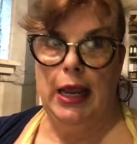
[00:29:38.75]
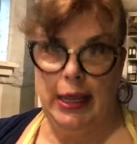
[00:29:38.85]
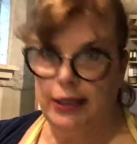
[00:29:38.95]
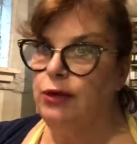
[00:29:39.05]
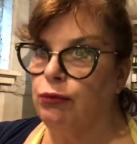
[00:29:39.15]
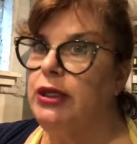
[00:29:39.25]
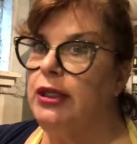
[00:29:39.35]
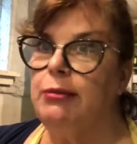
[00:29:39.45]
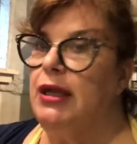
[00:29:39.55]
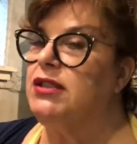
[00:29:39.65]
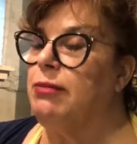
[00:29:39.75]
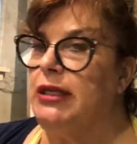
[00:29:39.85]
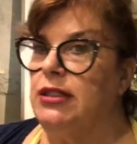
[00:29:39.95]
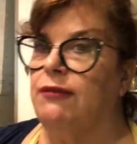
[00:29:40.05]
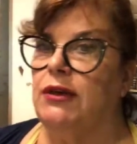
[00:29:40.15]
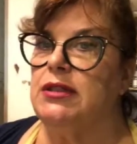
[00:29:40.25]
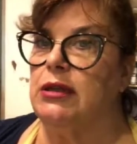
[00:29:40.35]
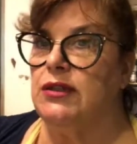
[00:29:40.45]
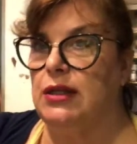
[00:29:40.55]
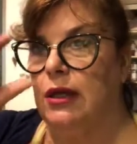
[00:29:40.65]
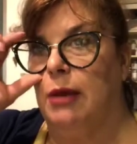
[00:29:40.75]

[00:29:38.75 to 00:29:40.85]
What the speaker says: And it really makes a big difference because a